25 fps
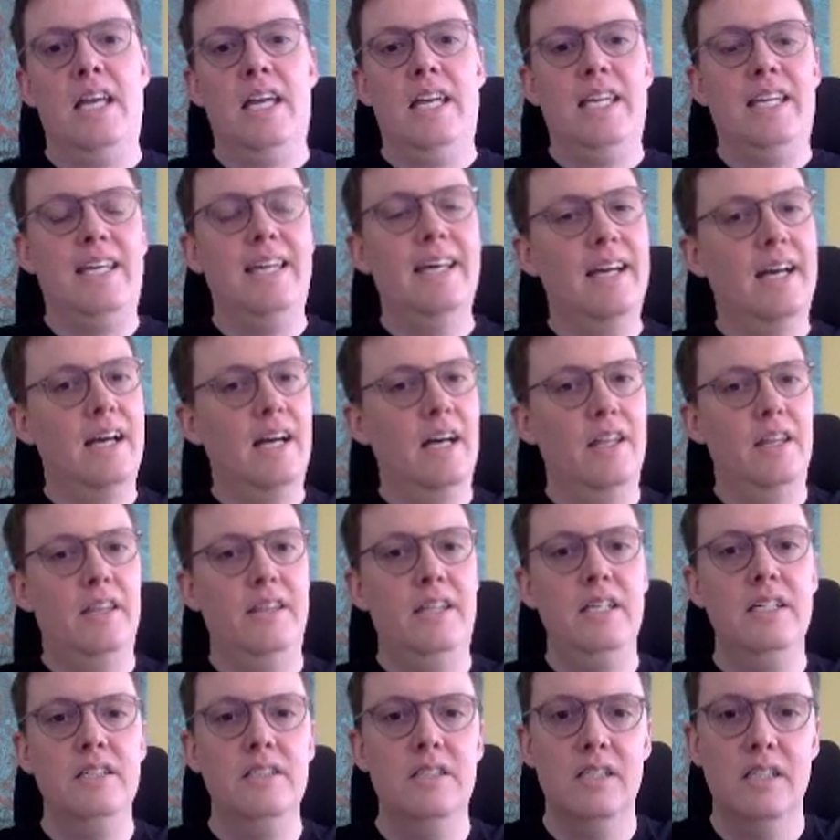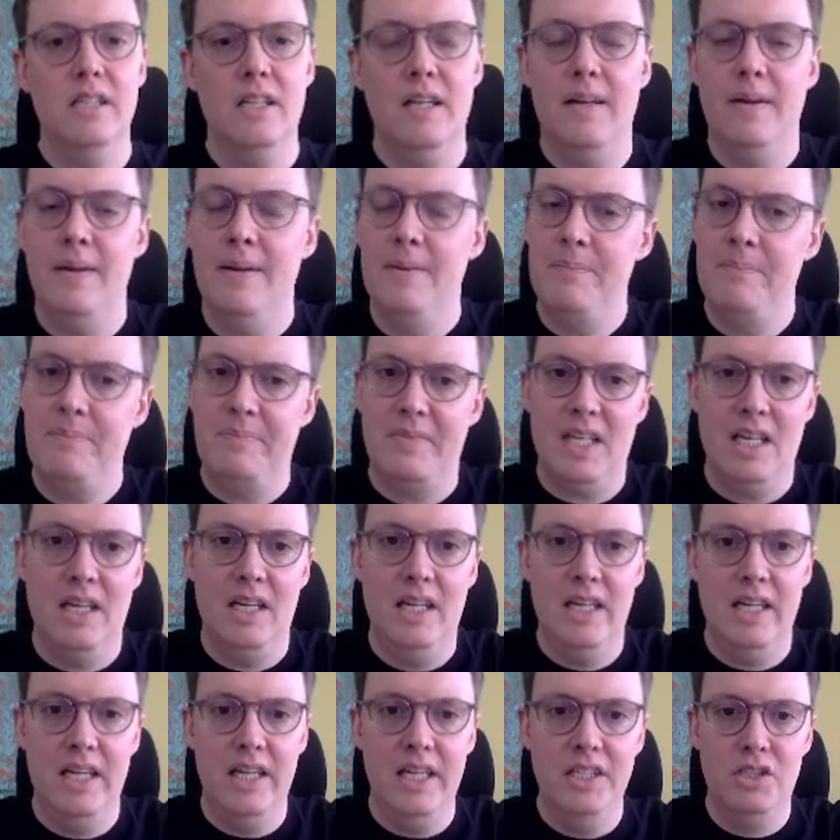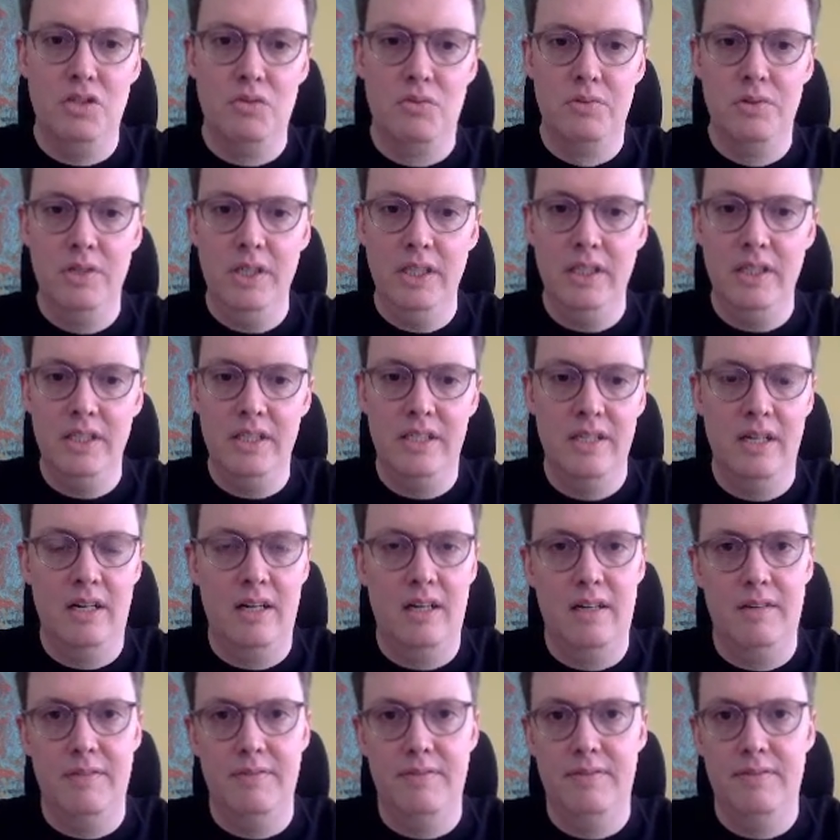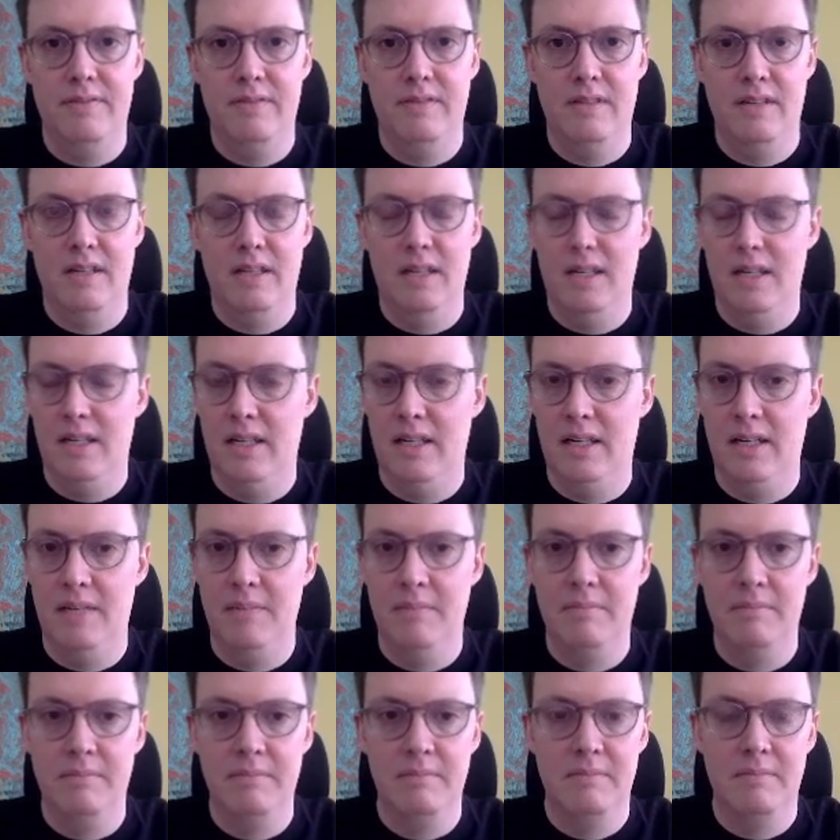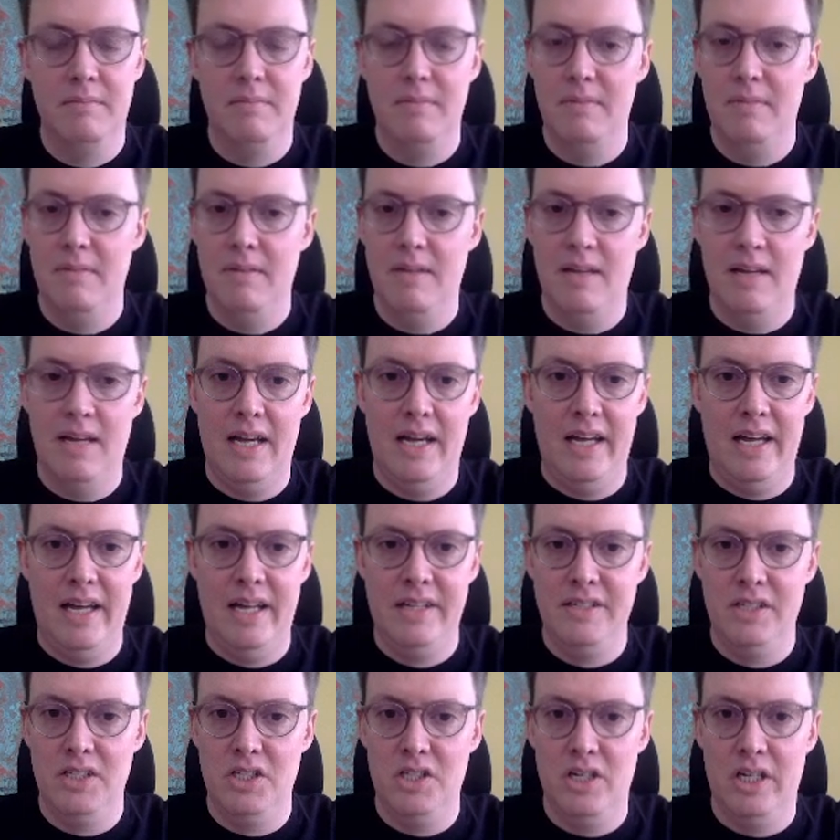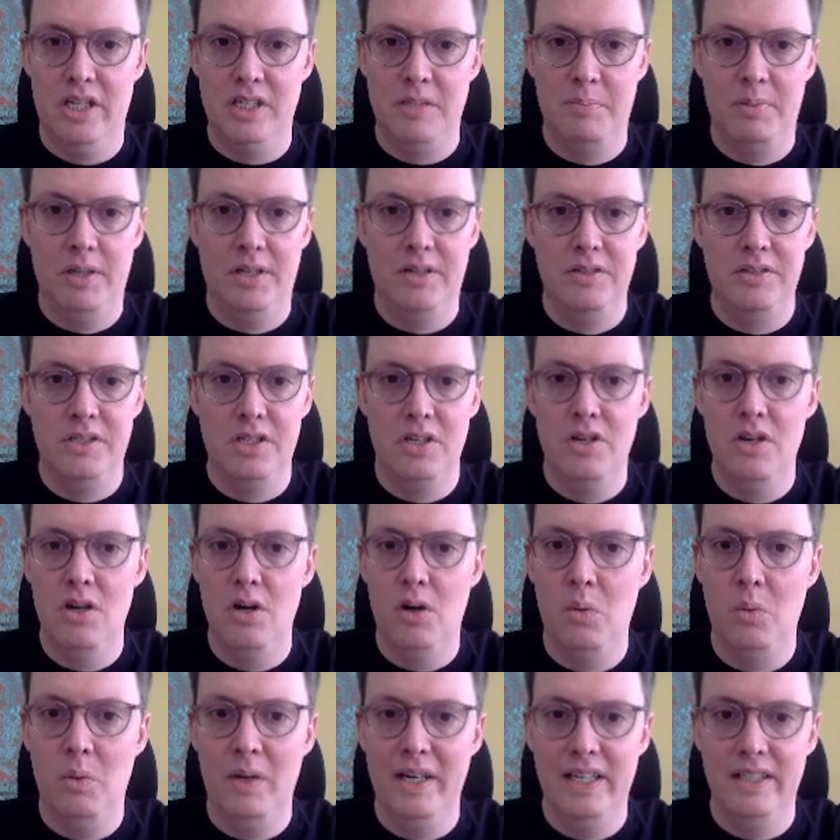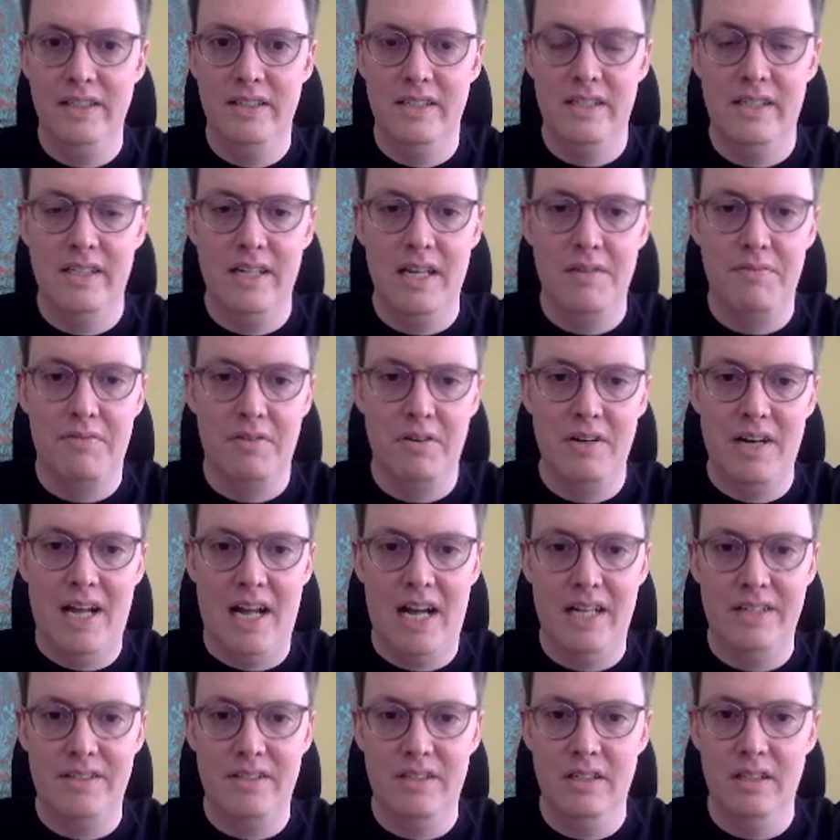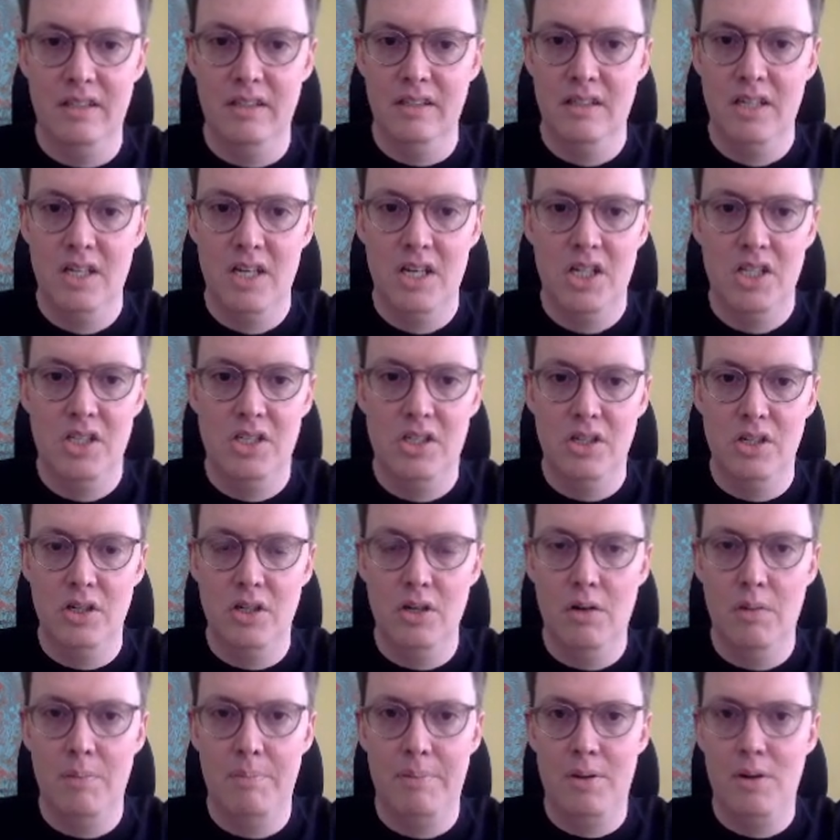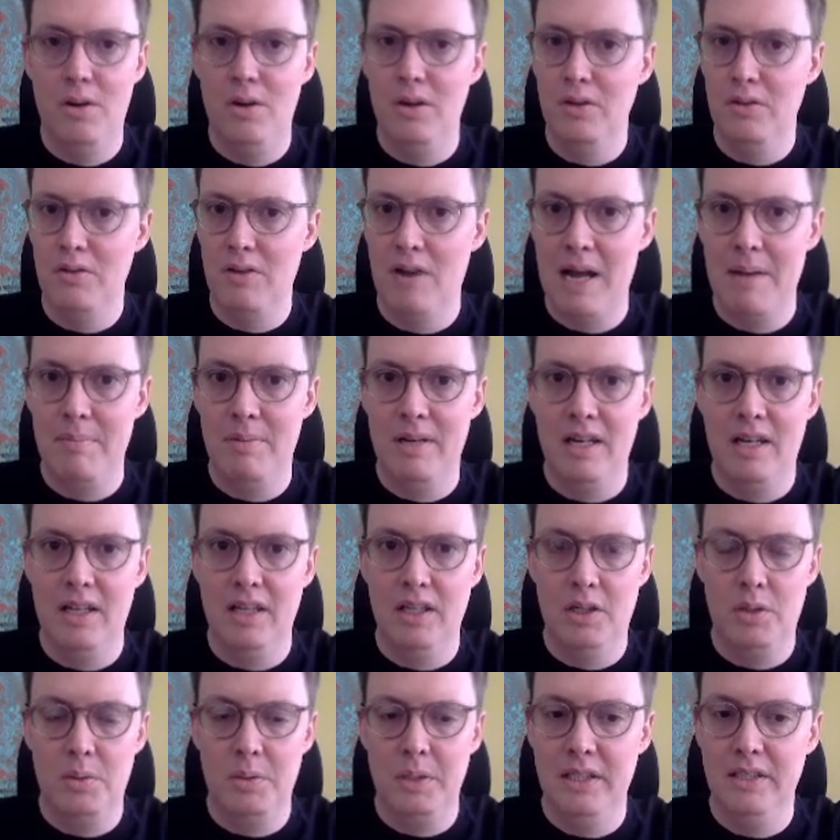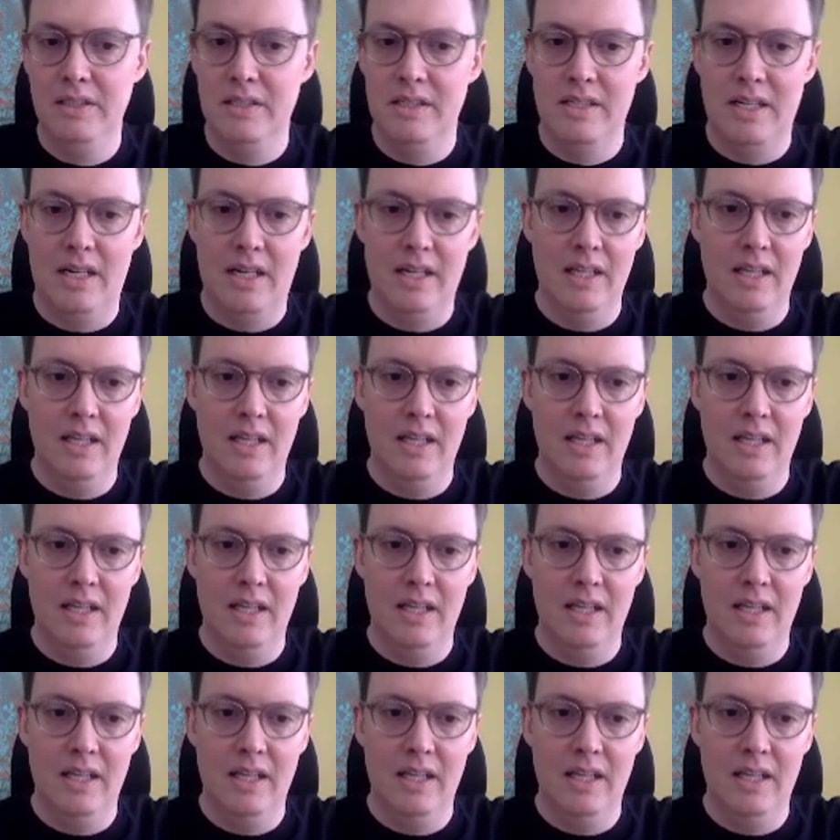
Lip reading: Yeah, it's really tough as a chess player to know when it's safe or not to go pawn grabbing on the queen side